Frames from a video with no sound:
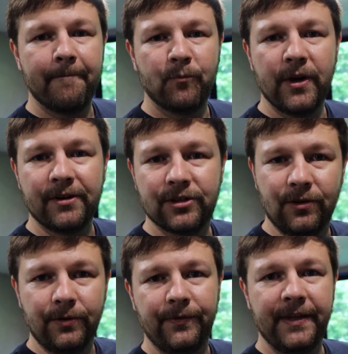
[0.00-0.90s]
we are
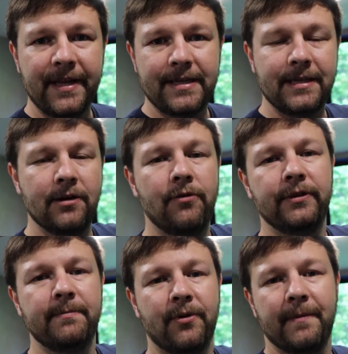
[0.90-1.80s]
told that that's the
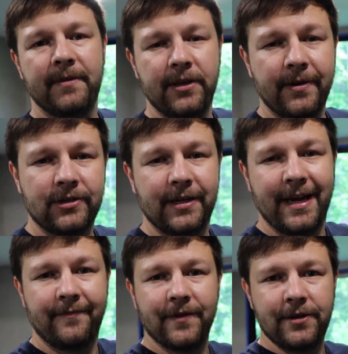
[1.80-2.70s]
only prep that you actually
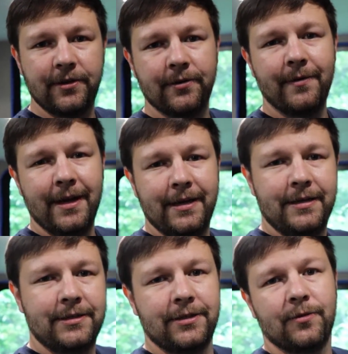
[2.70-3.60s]
have to do
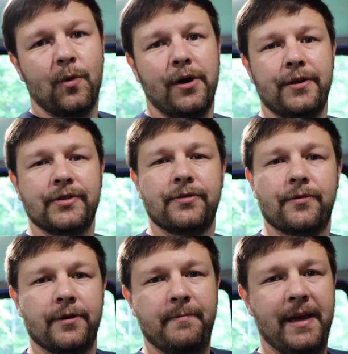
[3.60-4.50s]
to the walls in
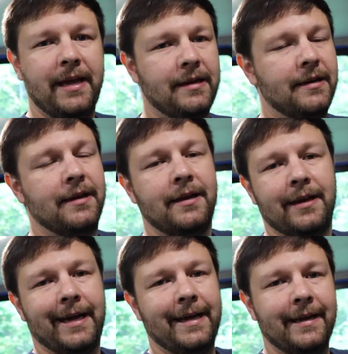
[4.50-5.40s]
order to paint,
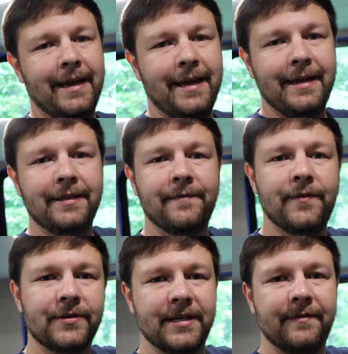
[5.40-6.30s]
and the
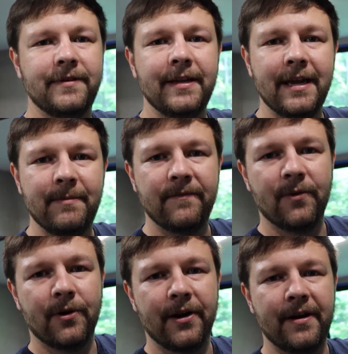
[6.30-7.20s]
folks that have done that
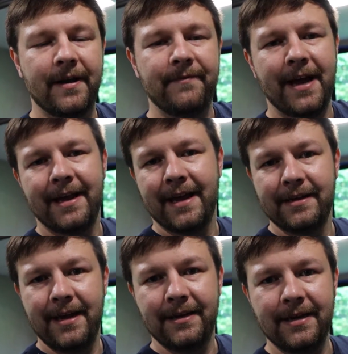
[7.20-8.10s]
before have not
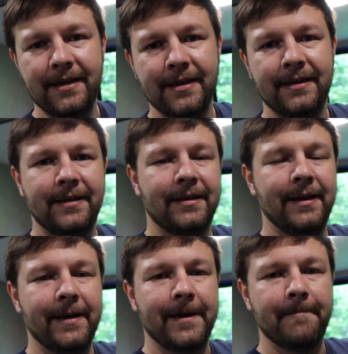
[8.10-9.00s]
had any
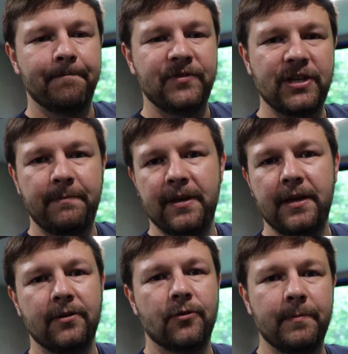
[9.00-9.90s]

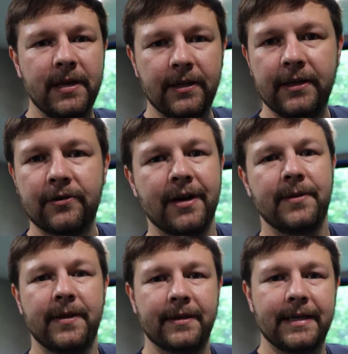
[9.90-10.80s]
chipping or peeling or
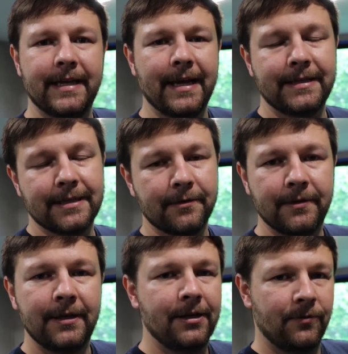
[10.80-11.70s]
anything like that. So
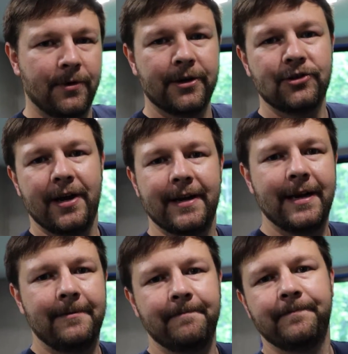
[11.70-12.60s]
we're going to try it
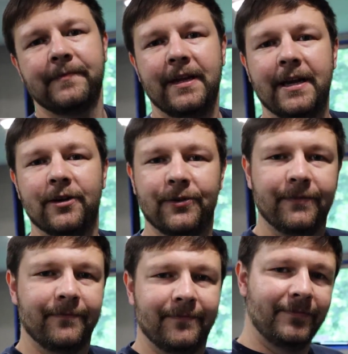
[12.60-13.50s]
out.
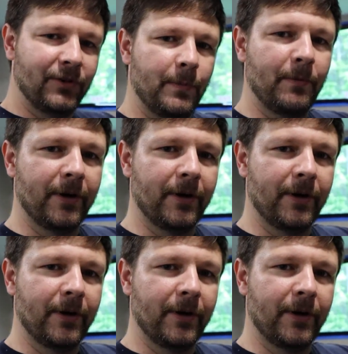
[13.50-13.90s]
Hope it